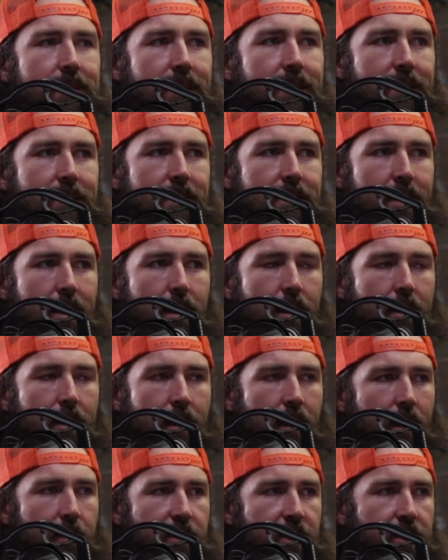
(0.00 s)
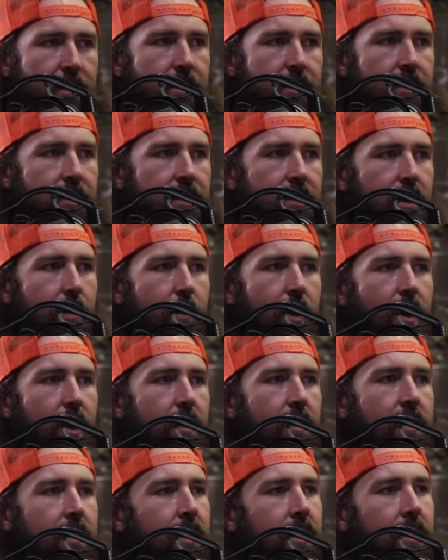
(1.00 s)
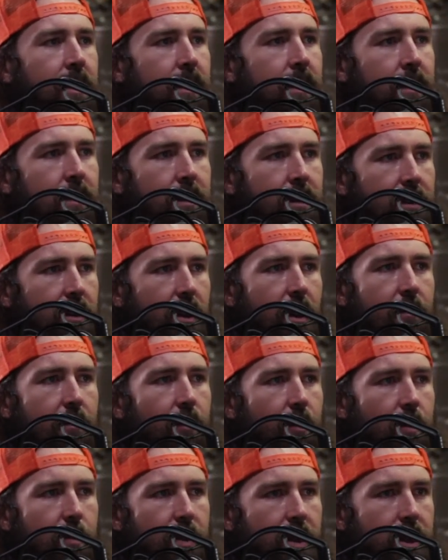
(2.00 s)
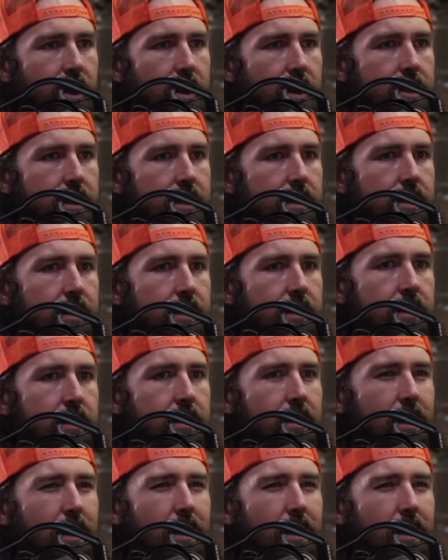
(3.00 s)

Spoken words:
a ton of options. I mean, you had Four Peaks.